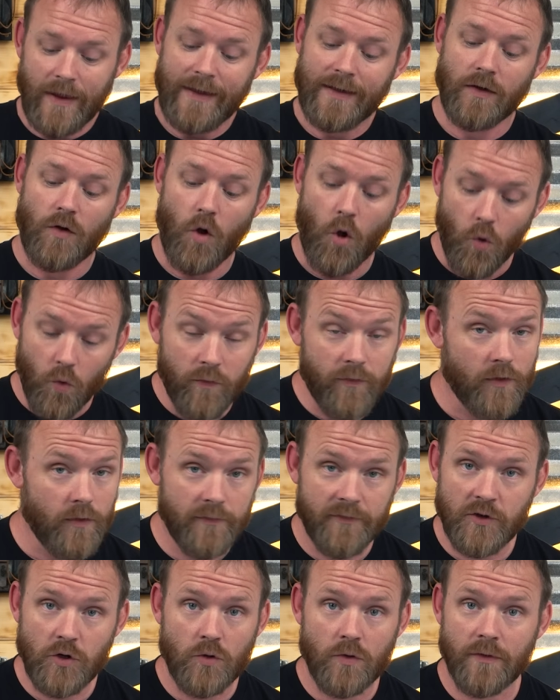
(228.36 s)
like
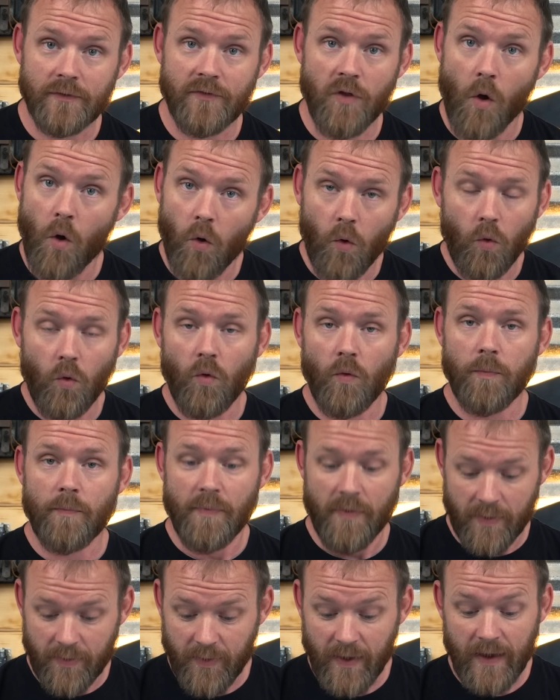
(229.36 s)
overview of the whole
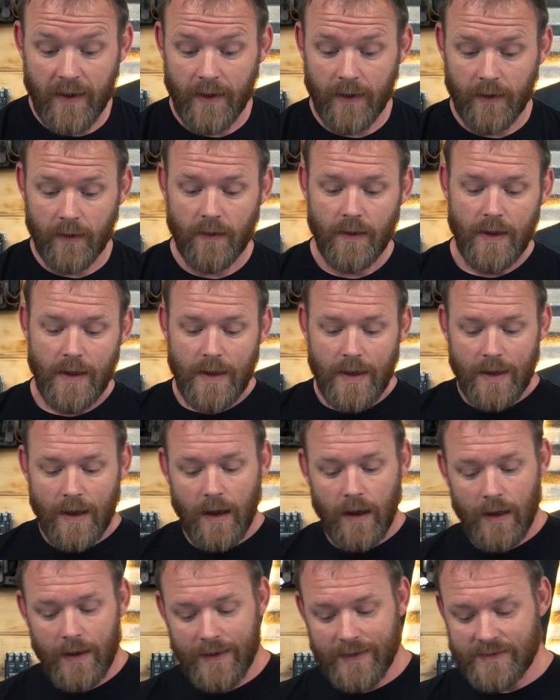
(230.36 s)
thing.
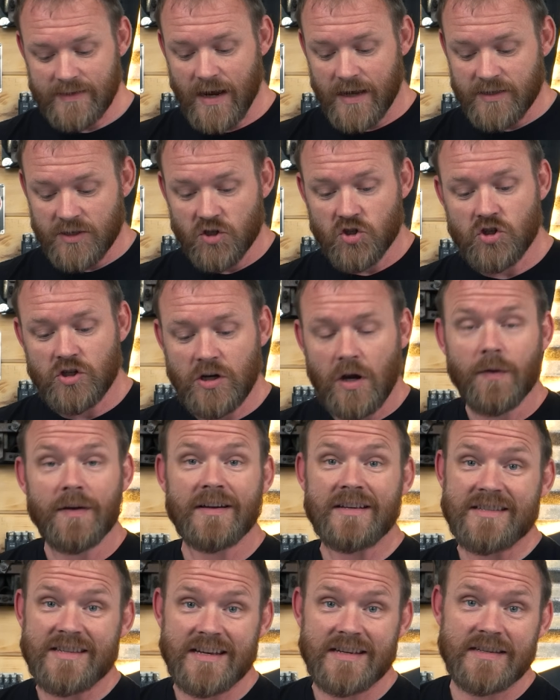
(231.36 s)
It doesn't show
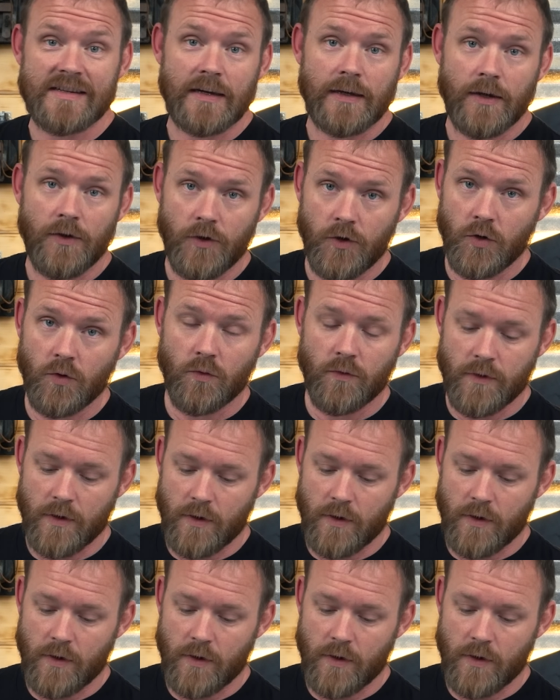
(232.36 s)
existing and new